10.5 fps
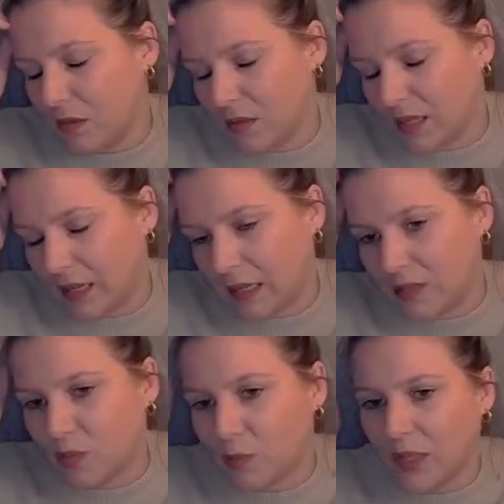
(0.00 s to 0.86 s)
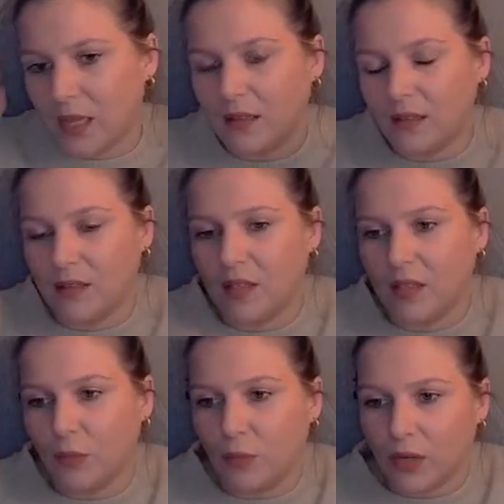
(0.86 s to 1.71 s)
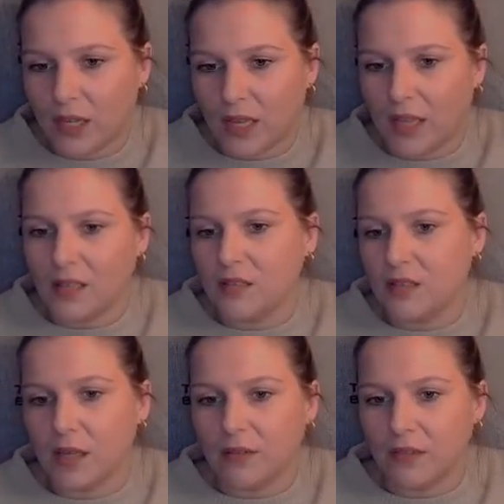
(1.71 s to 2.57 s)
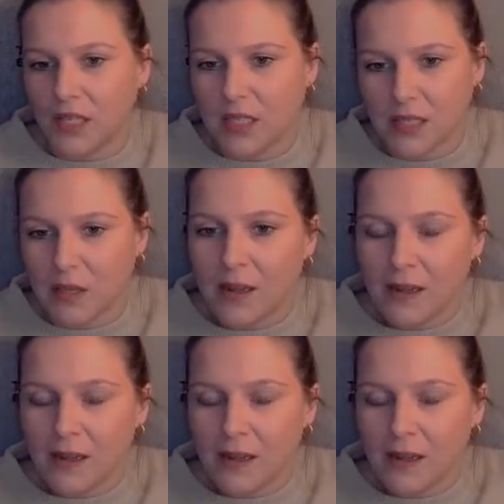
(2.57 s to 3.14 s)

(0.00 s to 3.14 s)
like explained the workings of these